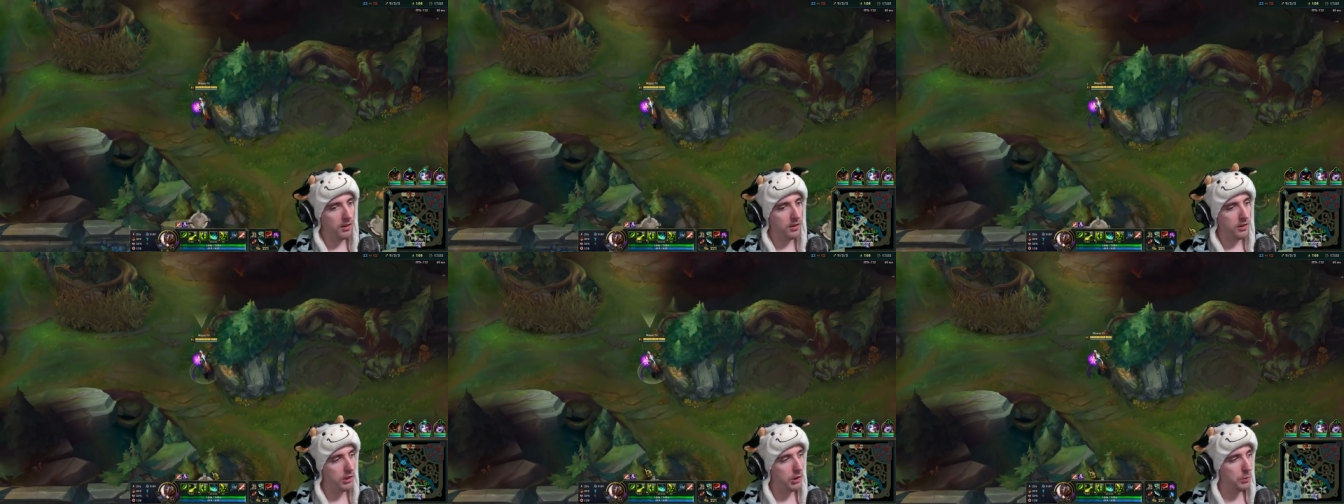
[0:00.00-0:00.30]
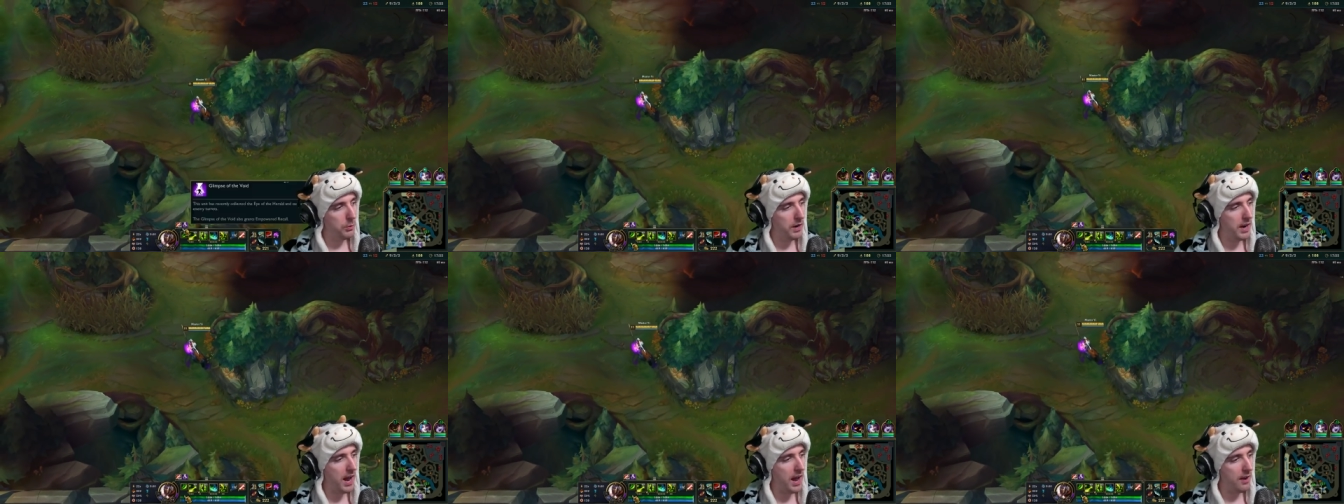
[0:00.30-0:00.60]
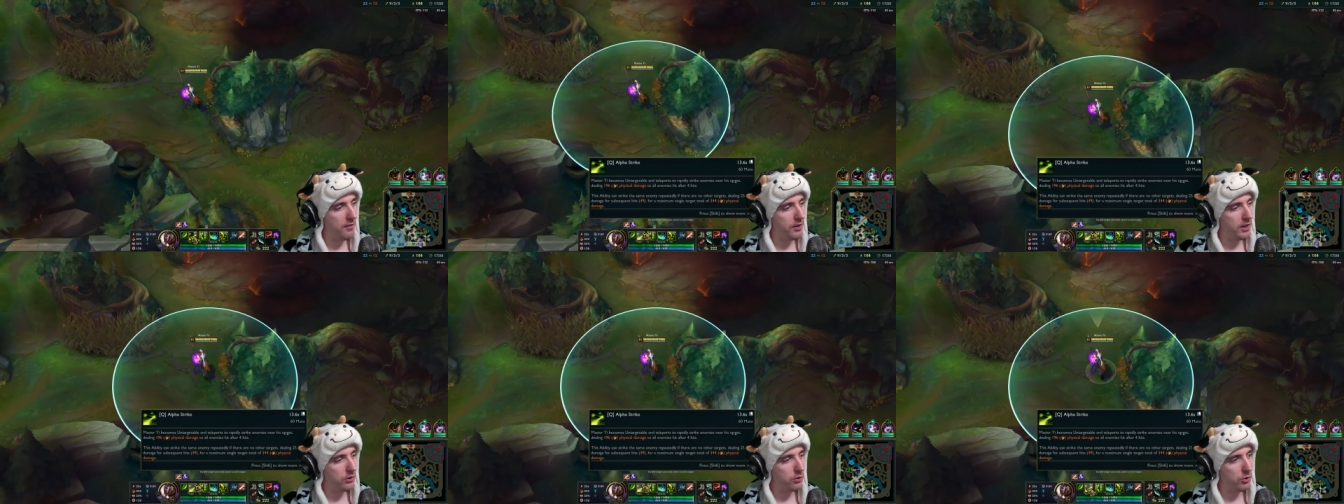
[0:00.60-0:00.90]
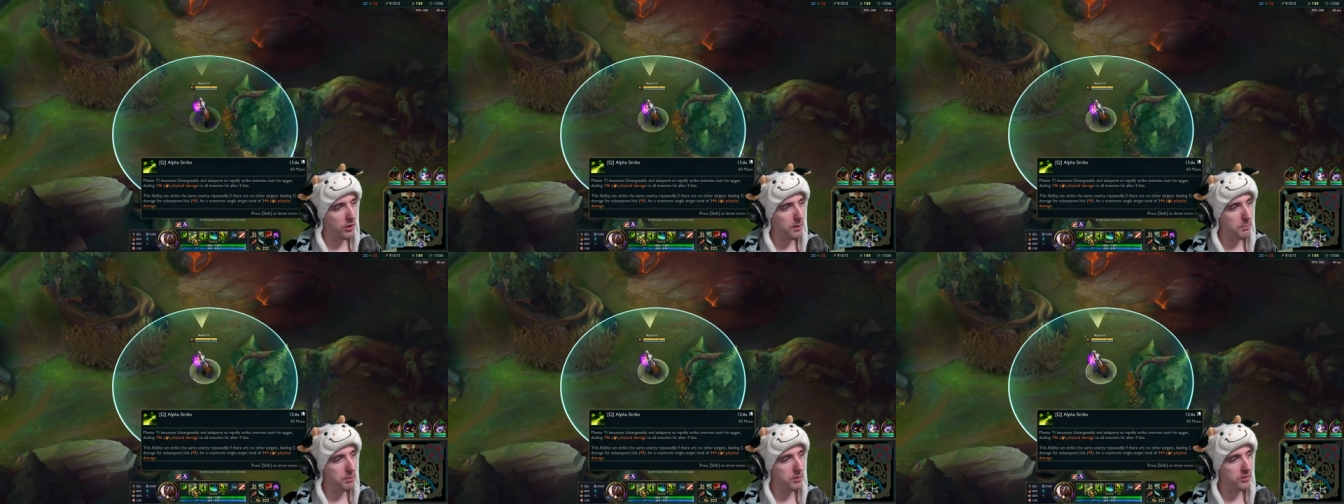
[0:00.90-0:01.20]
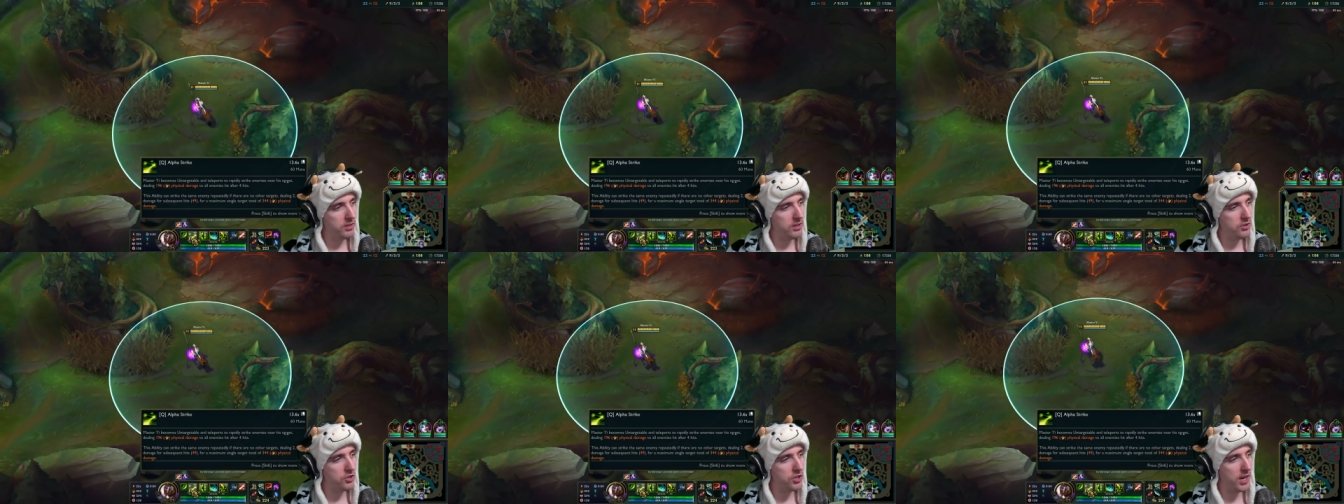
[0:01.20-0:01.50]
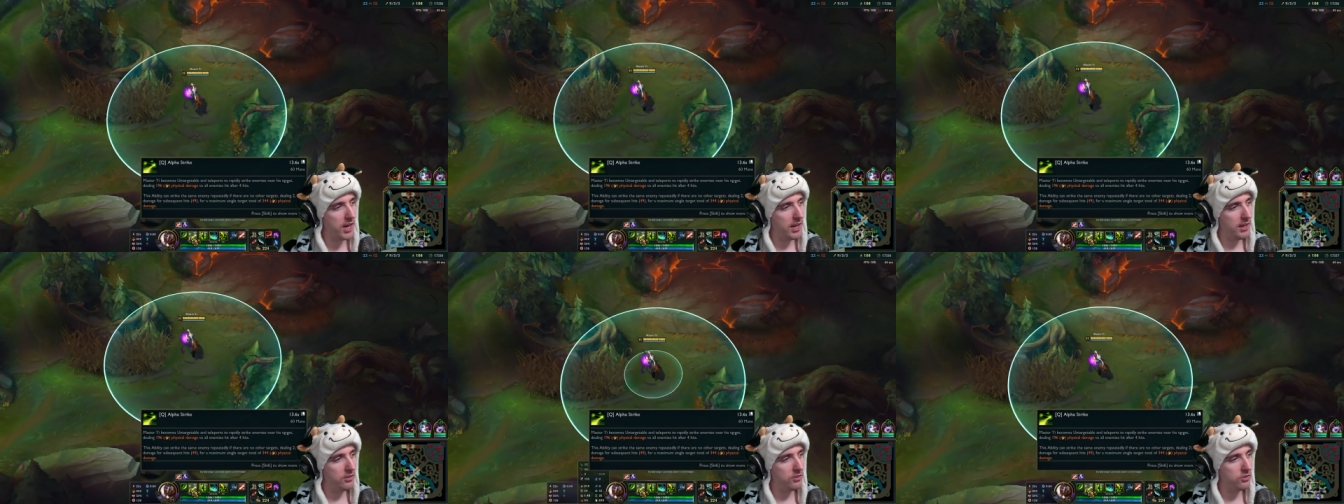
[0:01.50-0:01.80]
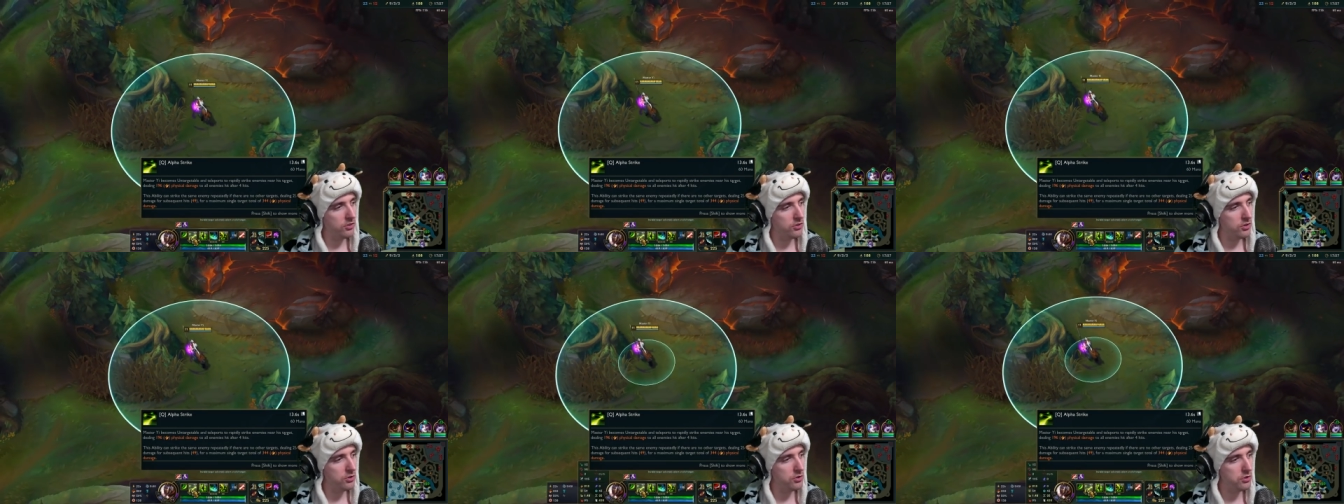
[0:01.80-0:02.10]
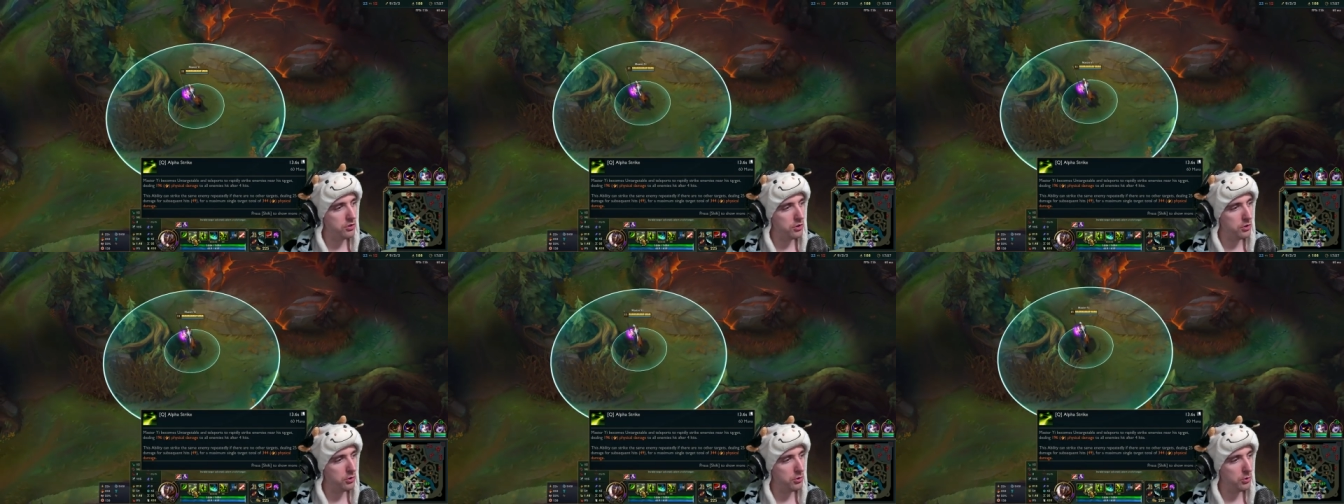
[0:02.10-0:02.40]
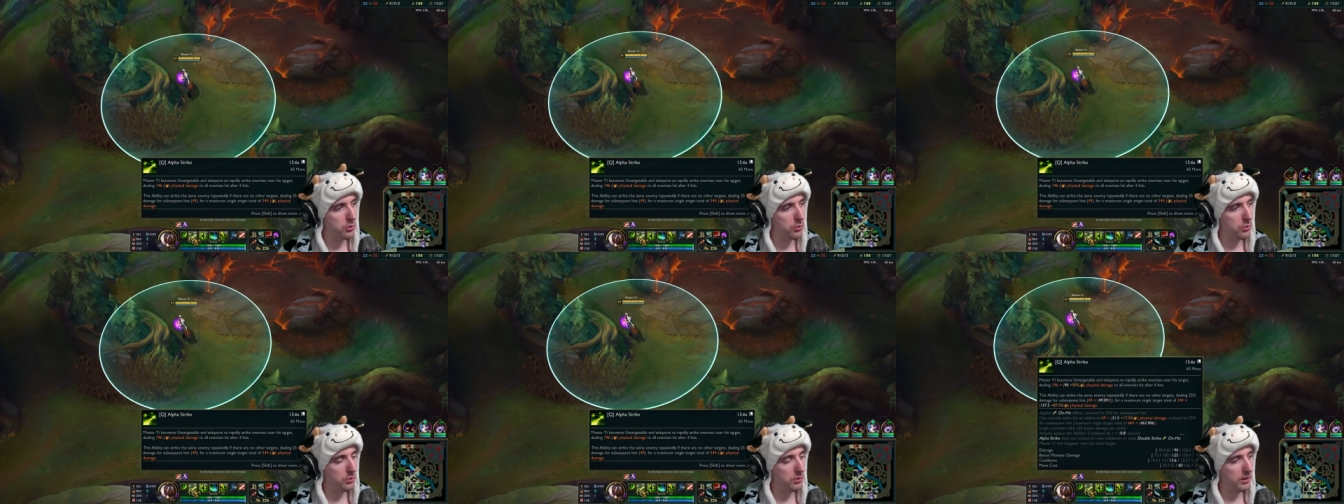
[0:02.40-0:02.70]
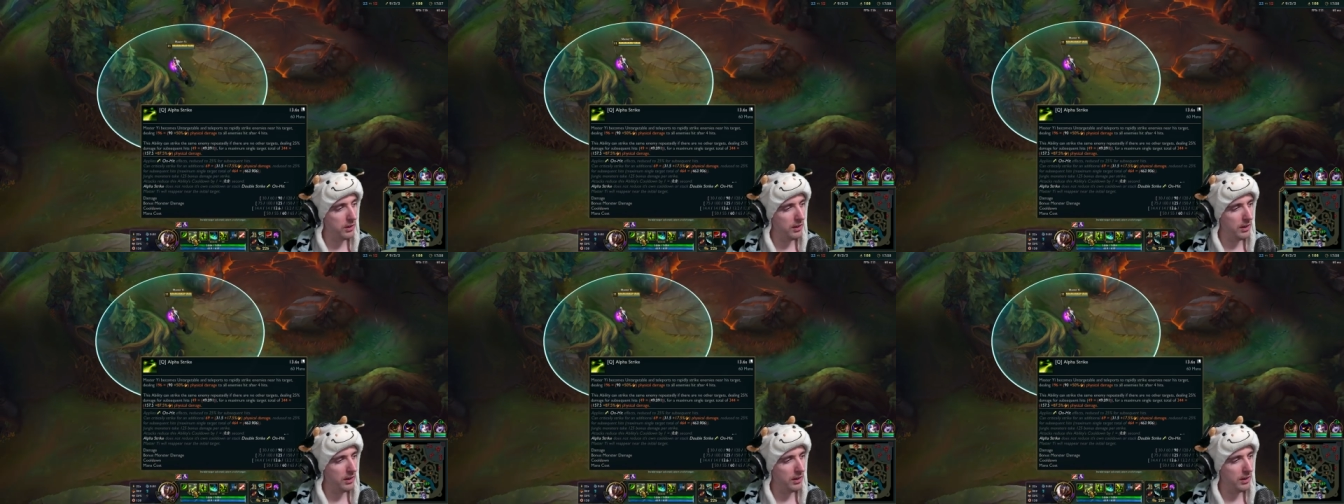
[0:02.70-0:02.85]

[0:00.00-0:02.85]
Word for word: you would have a 20% chance to do